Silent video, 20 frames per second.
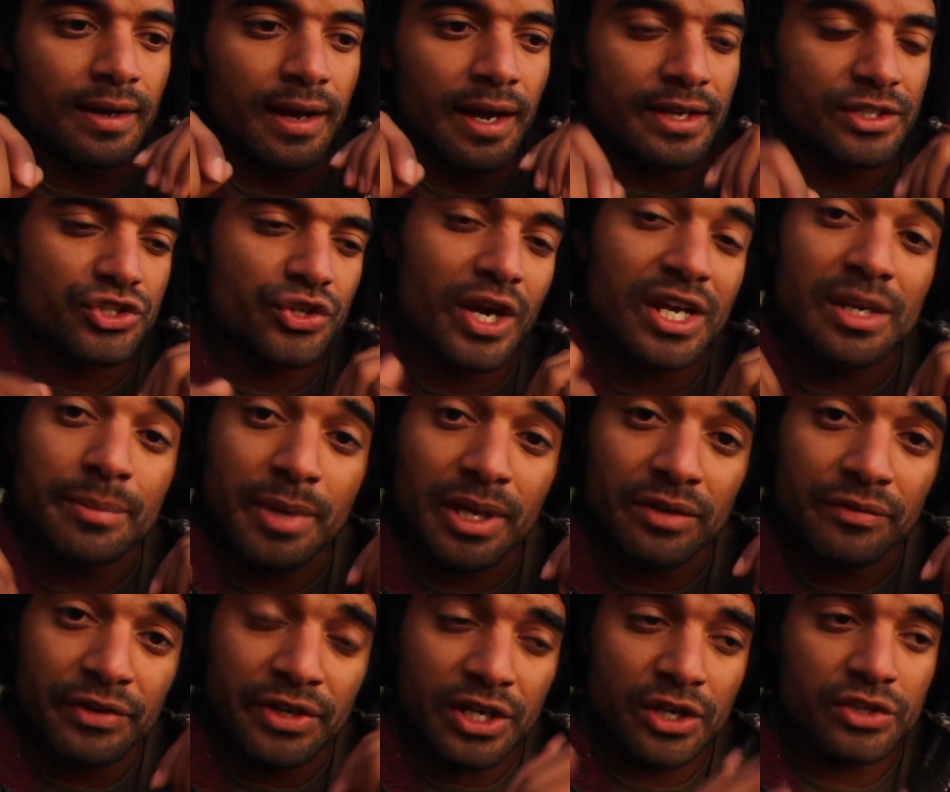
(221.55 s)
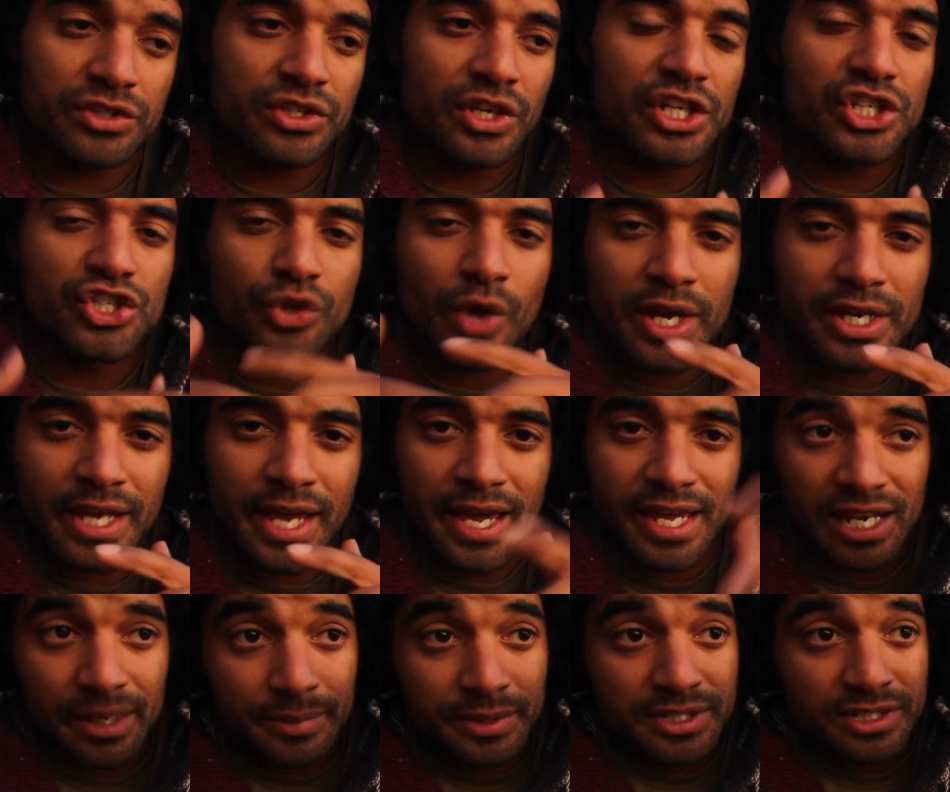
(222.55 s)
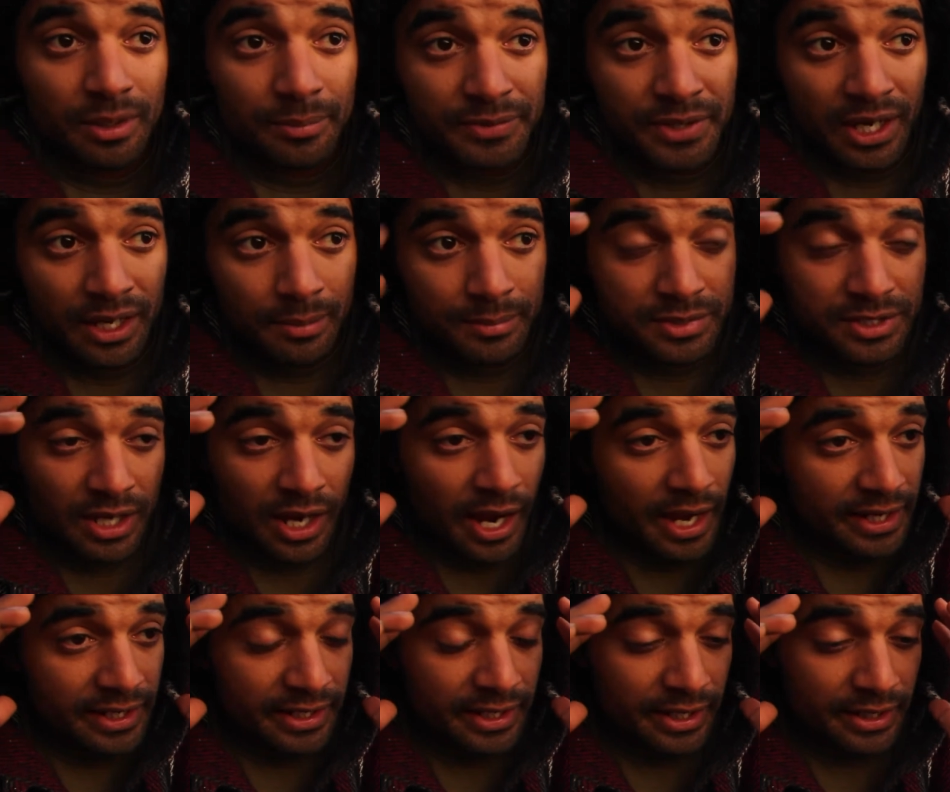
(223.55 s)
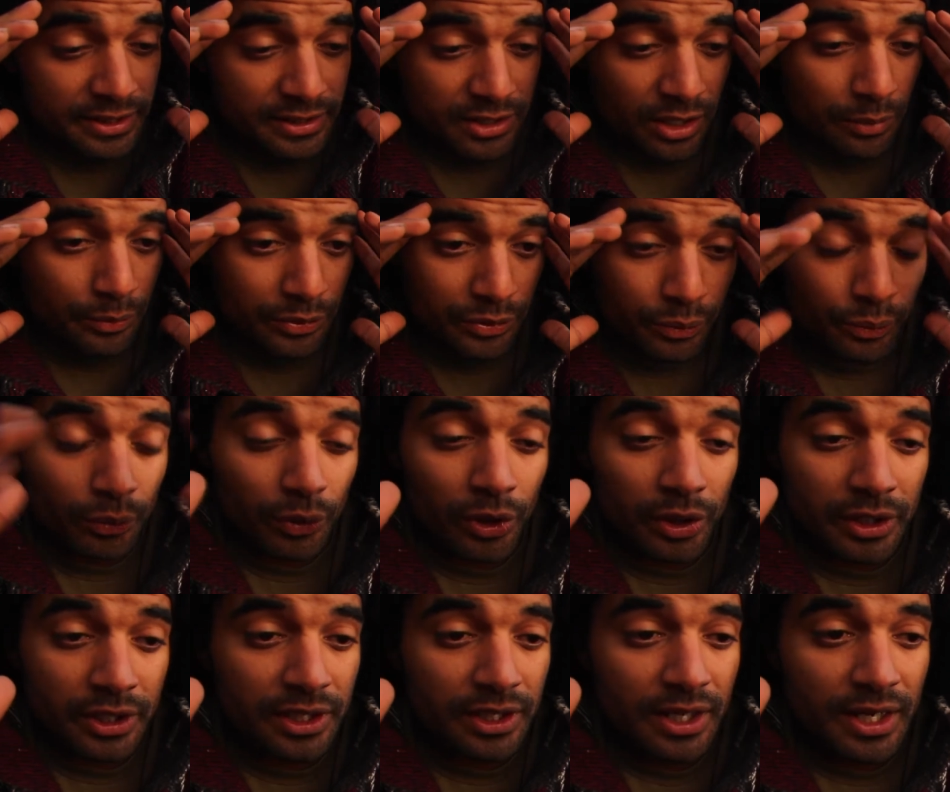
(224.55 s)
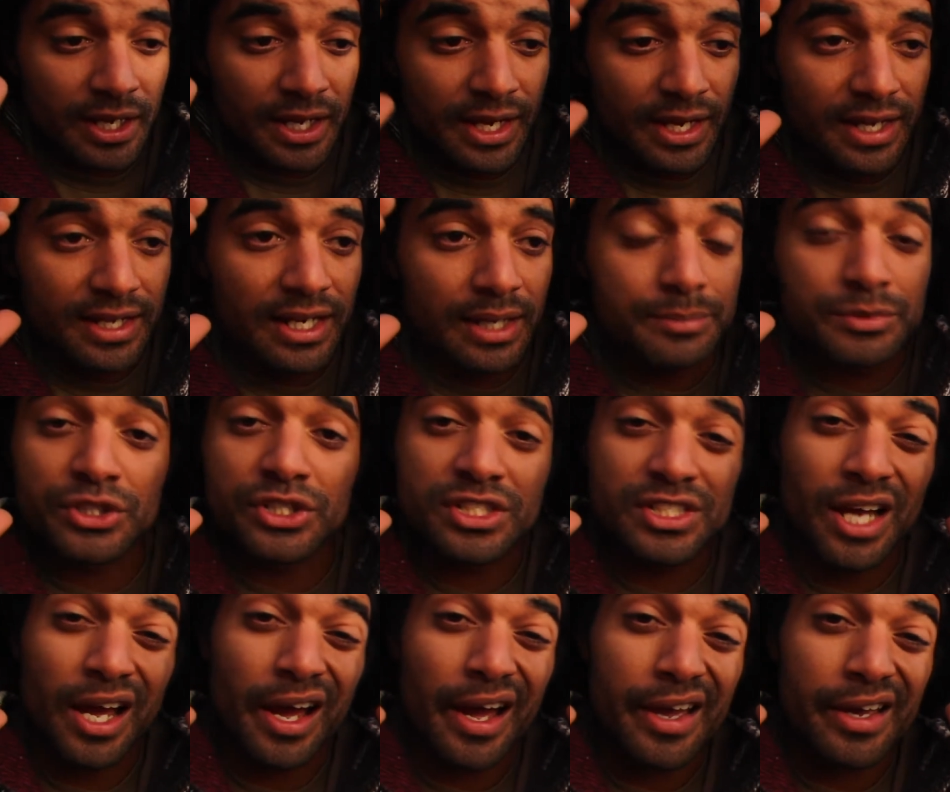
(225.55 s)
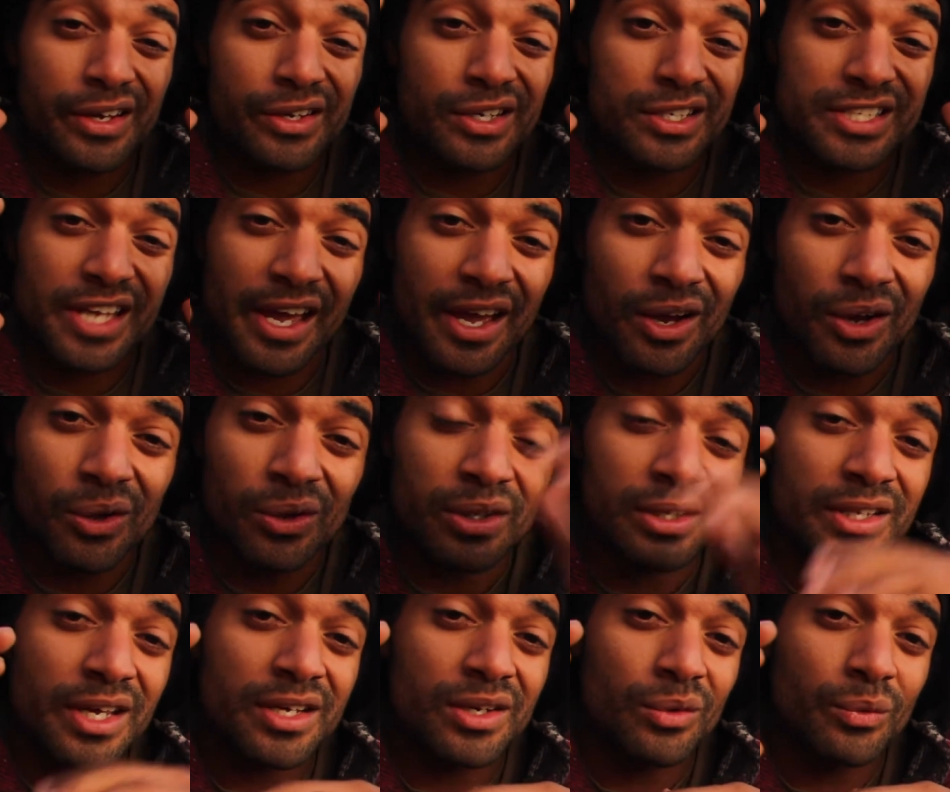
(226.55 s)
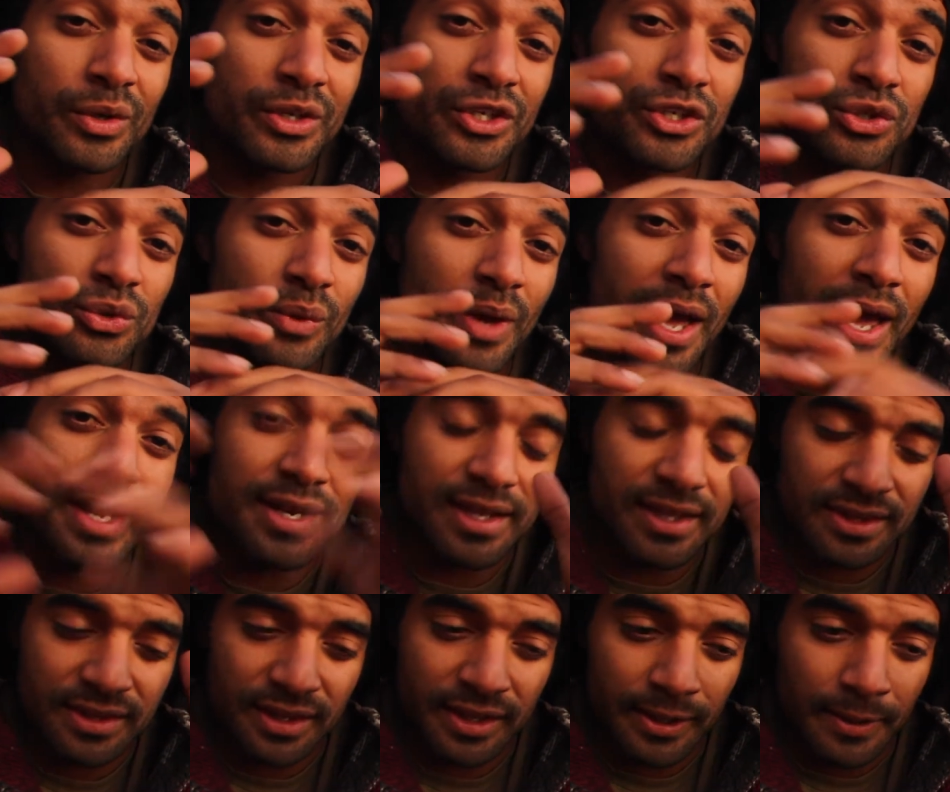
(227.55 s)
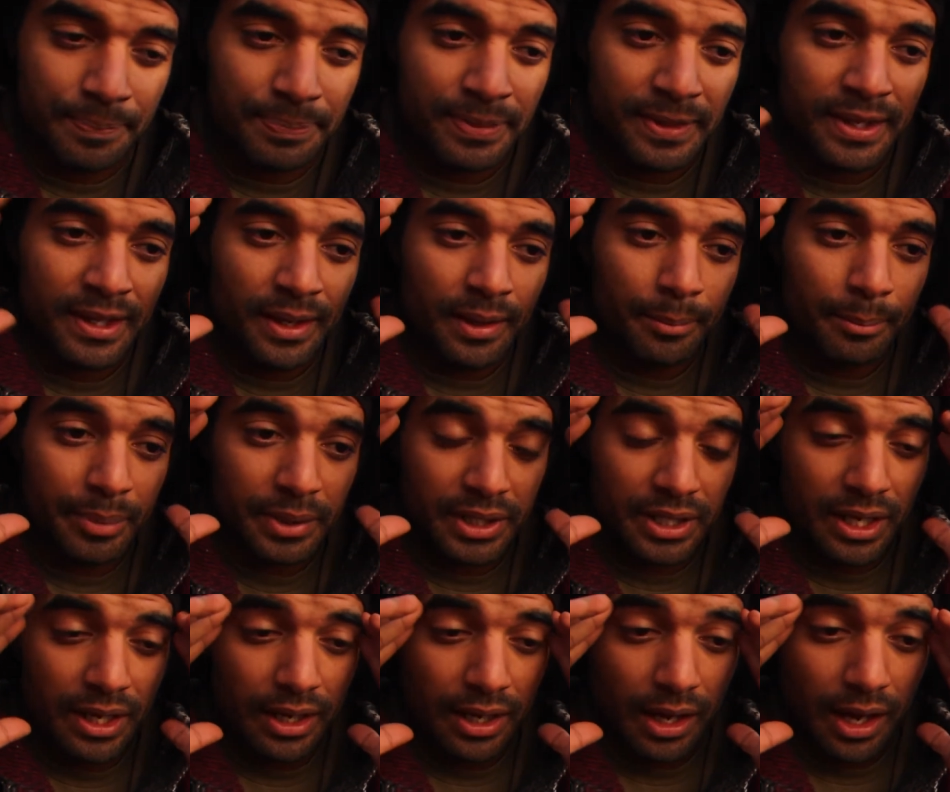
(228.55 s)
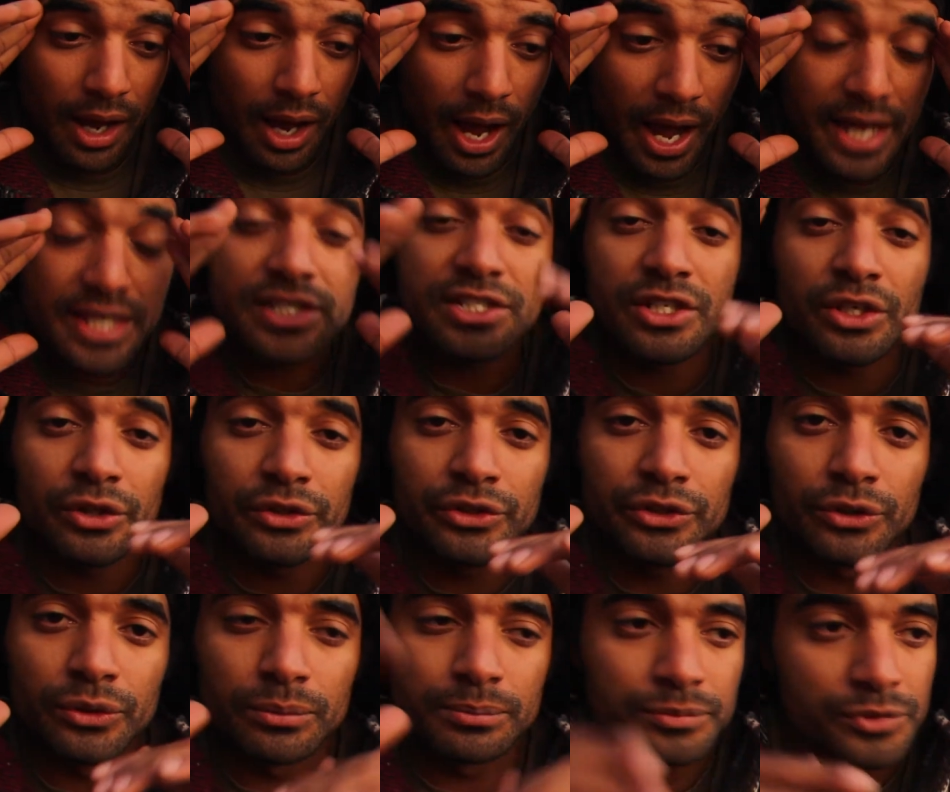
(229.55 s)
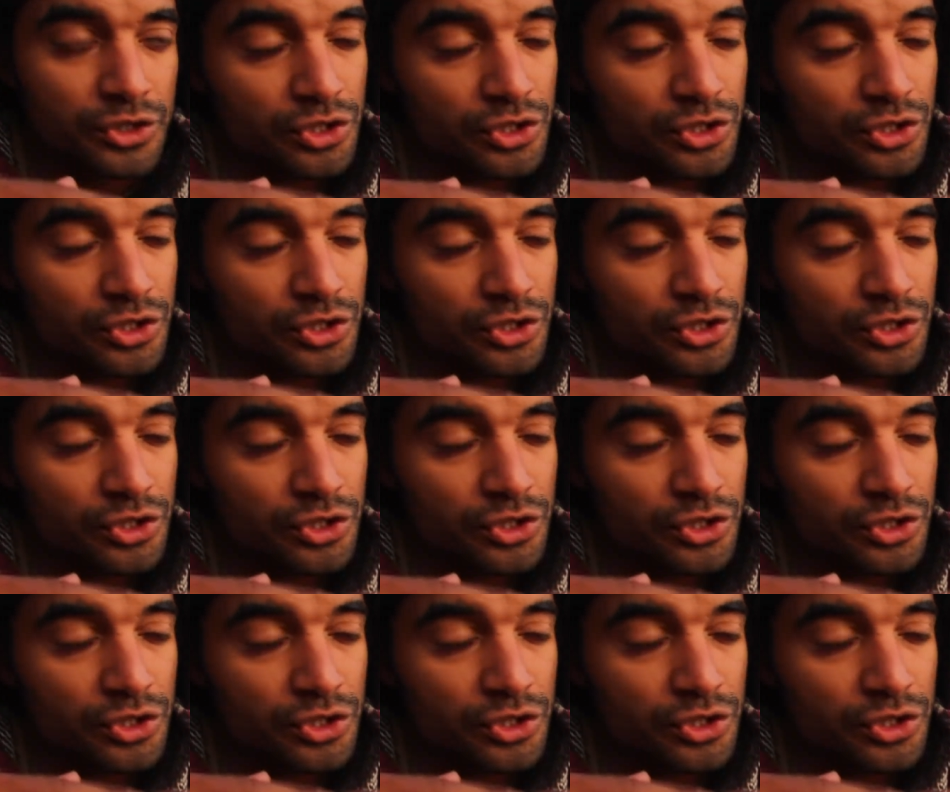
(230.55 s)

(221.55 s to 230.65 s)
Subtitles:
I try to make videos and I try to edit, but sometimes I get done with work and I'm just tired as hell and I don't want to do anything, but I still do.